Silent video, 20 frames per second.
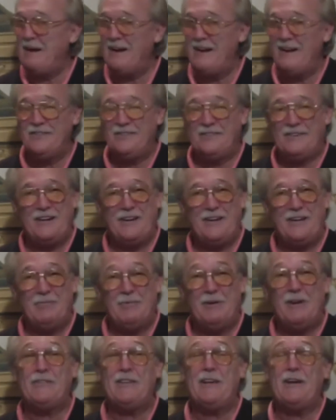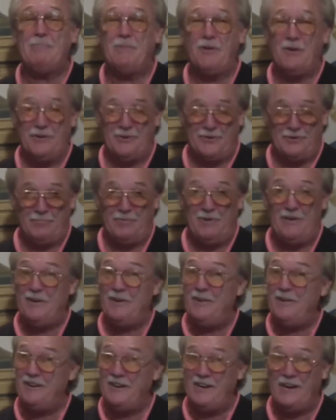Now, I'll tell you what, that boy's a
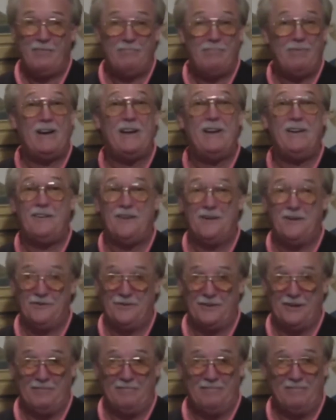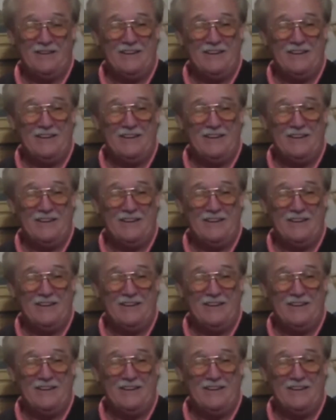winner and everybody knows it.